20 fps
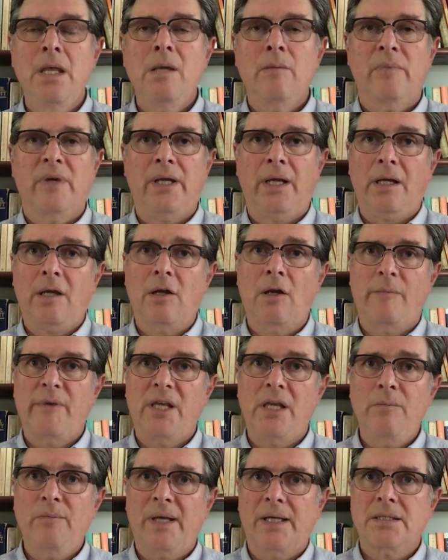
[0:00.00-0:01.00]
But economic
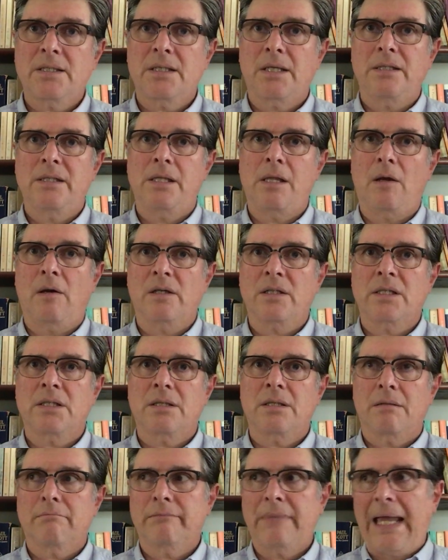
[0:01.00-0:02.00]
impact studies of the arts
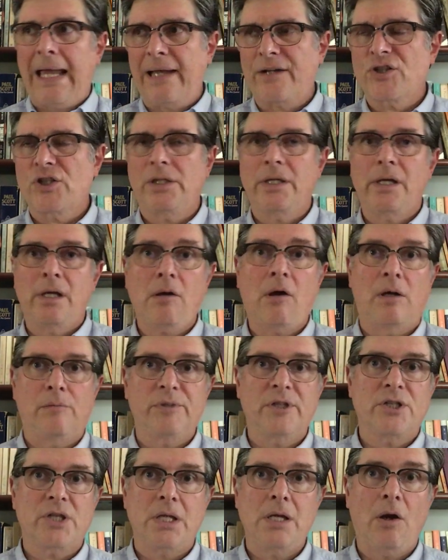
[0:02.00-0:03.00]
actually
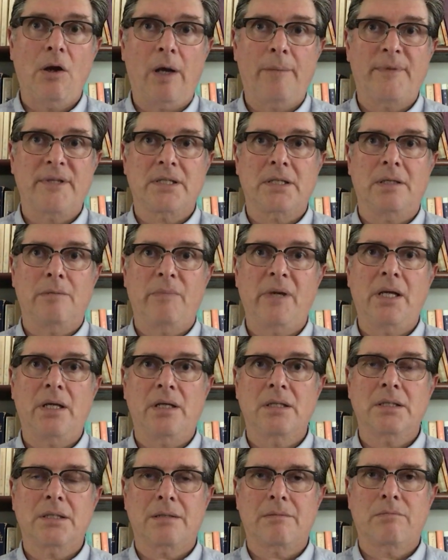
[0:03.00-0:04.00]
accomplish the opposite,
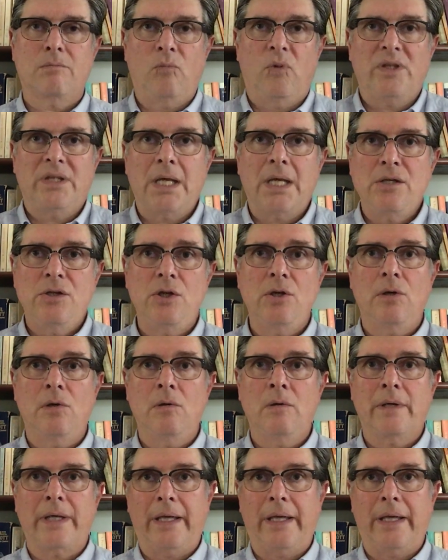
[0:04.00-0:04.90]
because what they do,